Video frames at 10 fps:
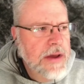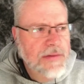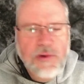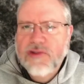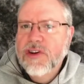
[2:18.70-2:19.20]

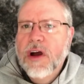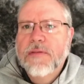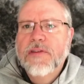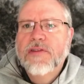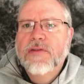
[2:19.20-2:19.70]
Fuji
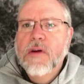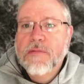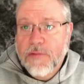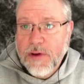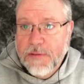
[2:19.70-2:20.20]
offers
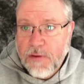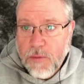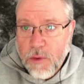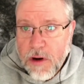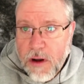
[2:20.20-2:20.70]
free
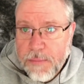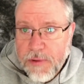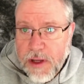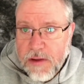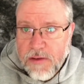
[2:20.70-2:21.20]
firmware
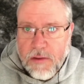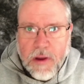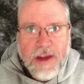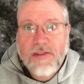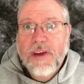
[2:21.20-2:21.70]
updates.
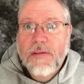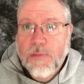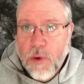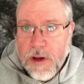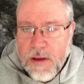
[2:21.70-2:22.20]
I just got
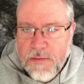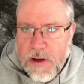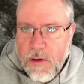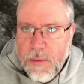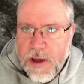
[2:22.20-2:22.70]
4K
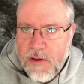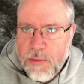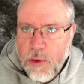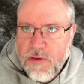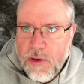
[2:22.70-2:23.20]
video in my X
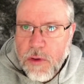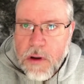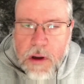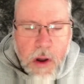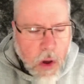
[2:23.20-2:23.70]
Pro 2.
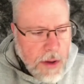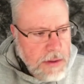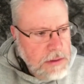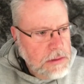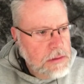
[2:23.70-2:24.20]

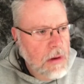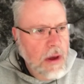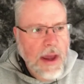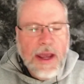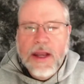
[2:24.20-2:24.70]

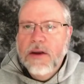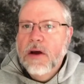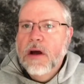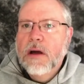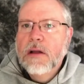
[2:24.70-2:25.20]
And
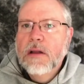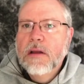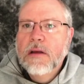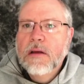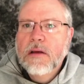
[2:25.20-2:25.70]

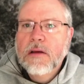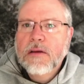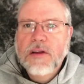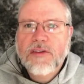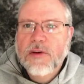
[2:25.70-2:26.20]

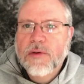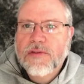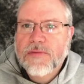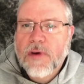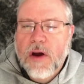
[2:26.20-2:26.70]

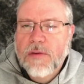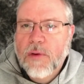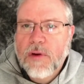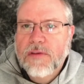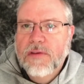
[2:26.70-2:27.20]
continuous
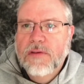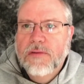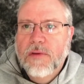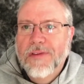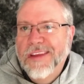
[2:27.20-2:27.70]
autofocus is,
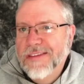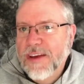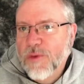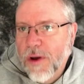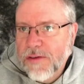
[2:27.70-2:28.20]
they say,
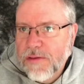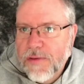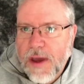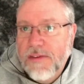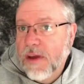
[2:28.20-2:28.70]
twice as
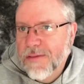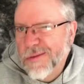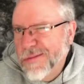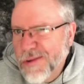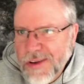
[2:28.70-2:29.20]
fast. I
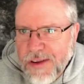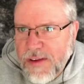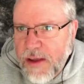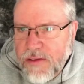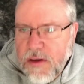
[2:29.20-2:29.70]
haven't really
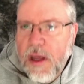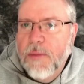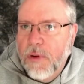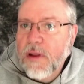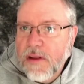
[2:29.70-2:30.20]
tested it yet,
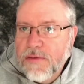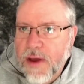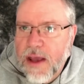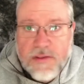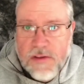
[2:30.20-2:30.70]
but it's
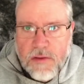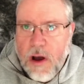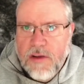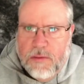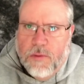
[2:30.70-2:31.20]
fast, it's
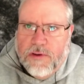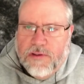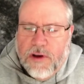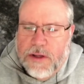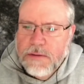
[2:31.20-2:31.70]
awesome, works
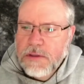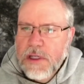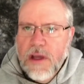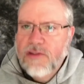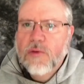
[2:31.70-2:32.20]
great.
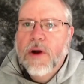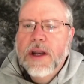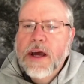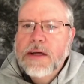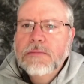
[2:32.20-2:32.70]
So why
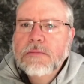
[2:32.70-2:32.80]
not?